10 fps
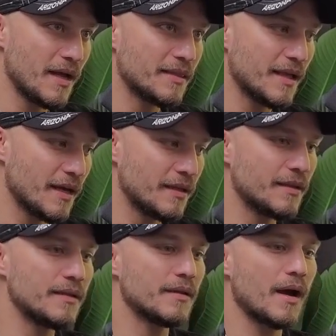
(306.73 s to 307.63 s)
And
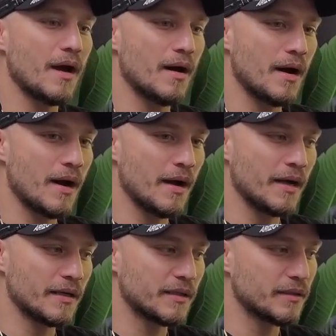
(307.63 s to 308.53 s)
then
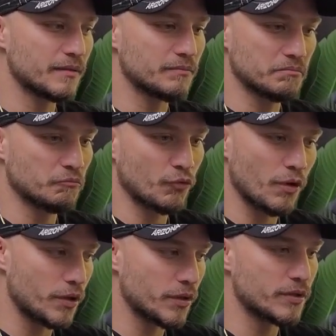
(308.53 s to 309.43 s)
I
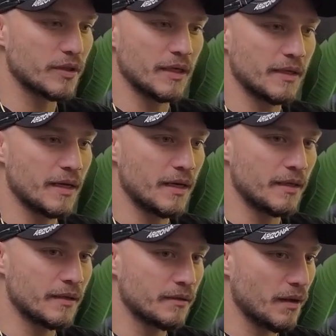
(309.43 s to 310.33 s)
worked, and
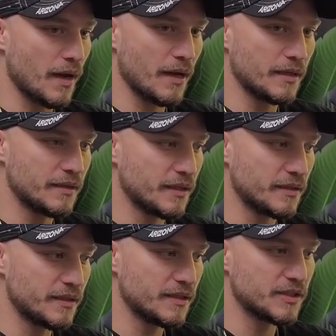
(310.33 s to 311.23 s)
then I
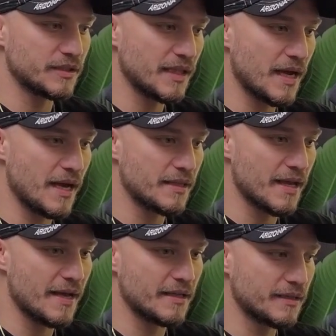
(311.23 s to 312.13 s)
did this and that
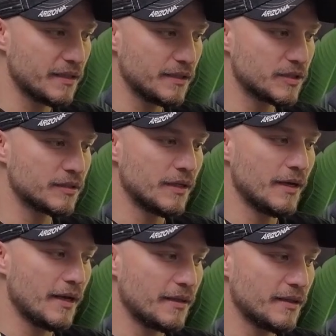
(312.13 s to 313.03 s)
and this.
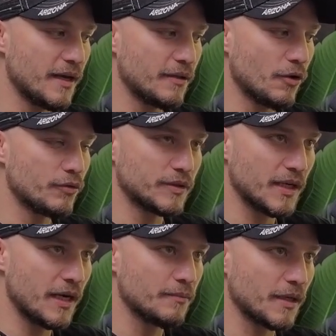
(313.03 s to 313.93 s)
And then over
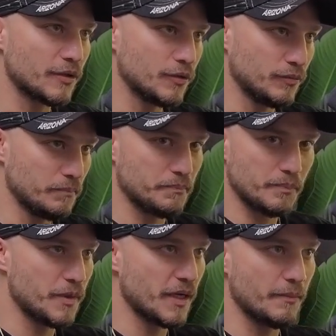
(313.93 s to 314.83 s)
time, like you
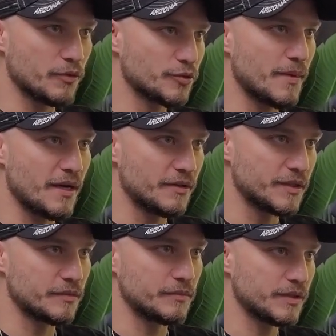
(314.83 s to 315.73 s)
pick up those
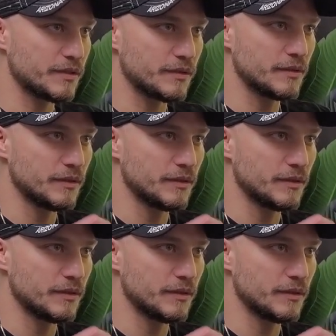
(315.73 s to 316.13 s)
mannerisms.